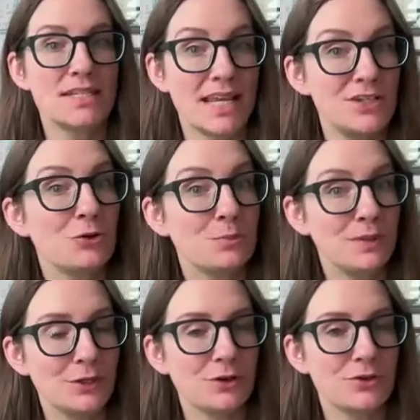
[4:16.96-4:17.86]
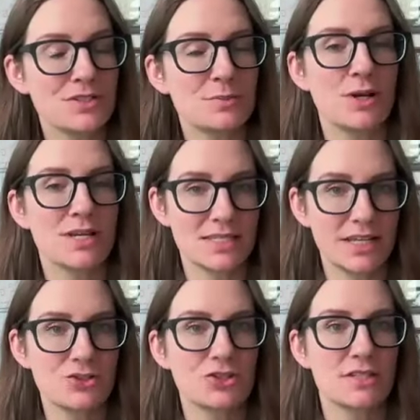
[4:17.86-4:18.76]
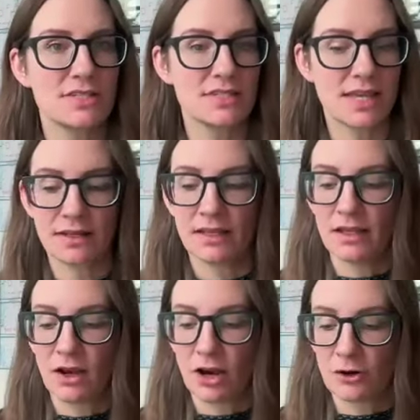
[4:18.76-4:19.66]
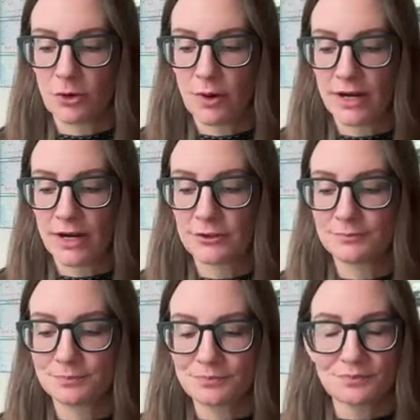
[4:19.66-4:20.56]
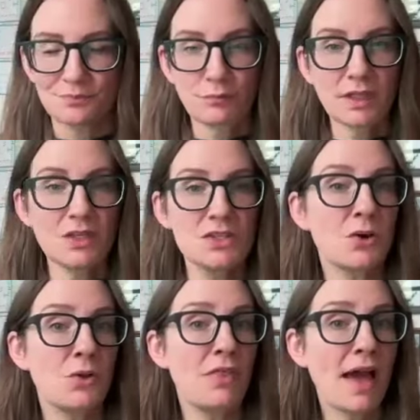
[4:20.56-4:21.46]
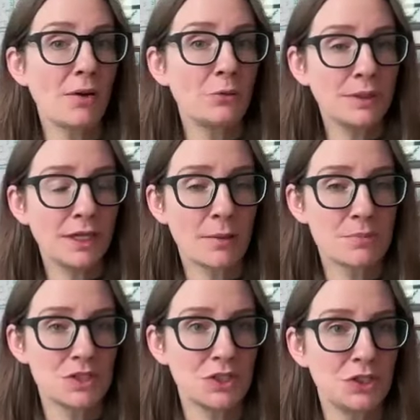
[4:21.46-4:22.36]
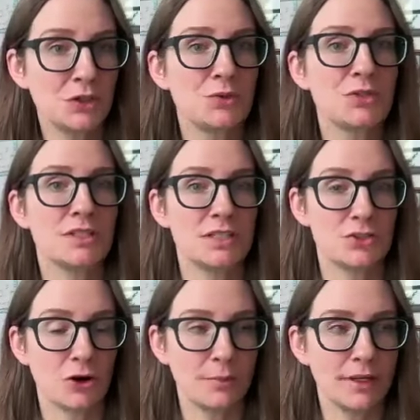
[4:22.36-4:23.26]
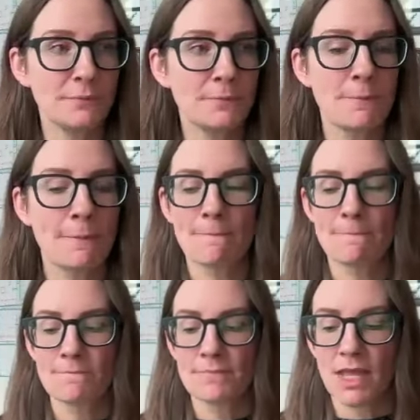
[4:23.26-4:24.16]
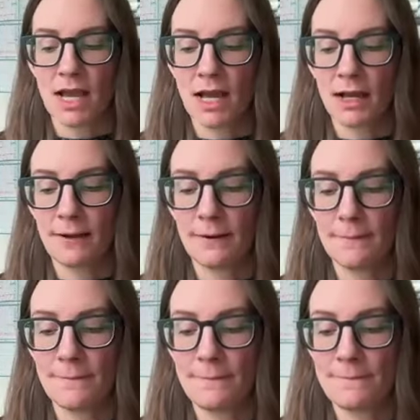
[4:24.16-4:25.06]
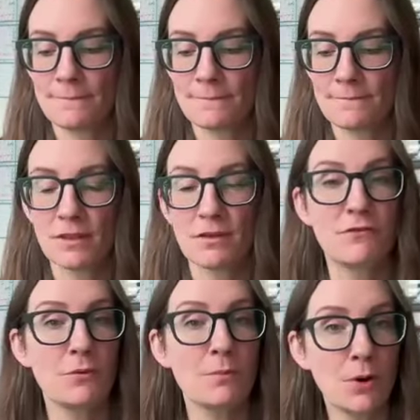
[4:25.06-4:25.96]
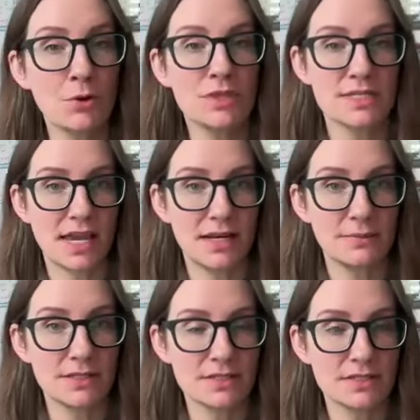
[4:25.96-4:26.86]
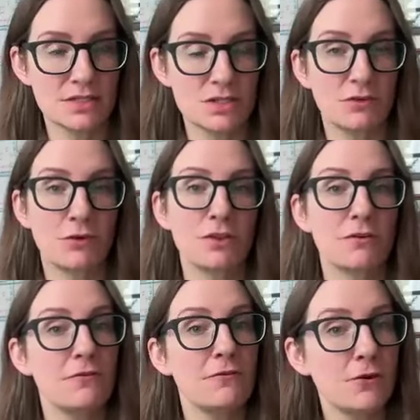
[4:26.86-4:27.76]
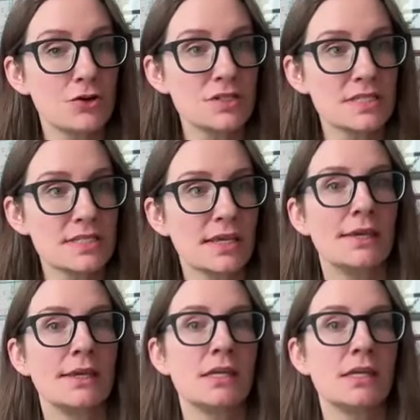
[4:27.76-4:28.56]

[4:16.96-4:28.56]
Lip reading: attend your peers' presentations that are required. So that will be up to you to determine, um, for both assignments. So for the first